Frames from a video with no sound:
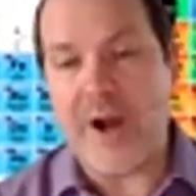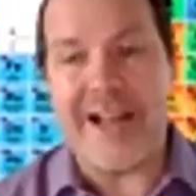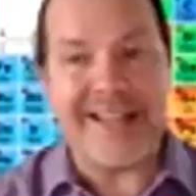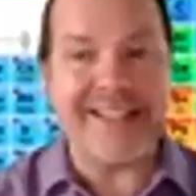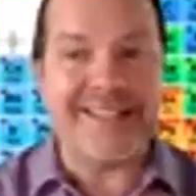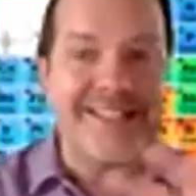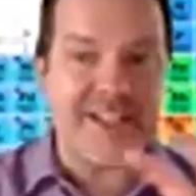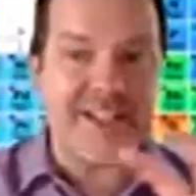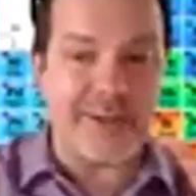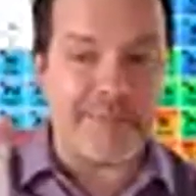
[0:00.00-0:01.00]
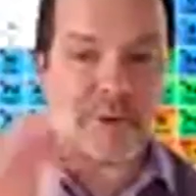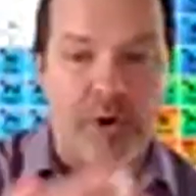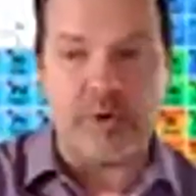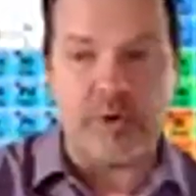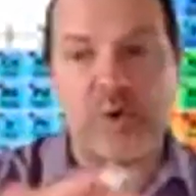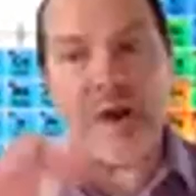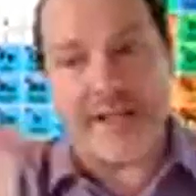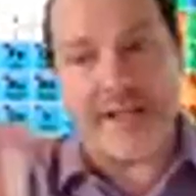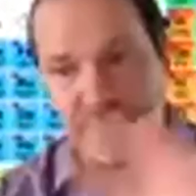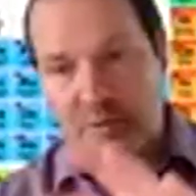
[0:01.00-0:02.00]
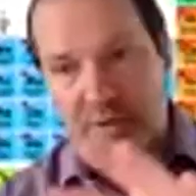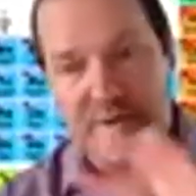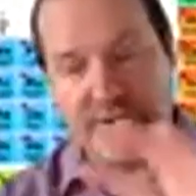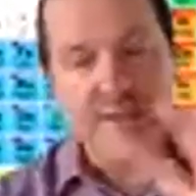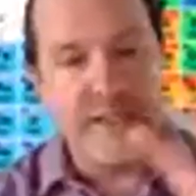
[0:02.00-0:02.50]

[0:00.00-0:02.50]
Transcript: Why? Because it's going to polarize more.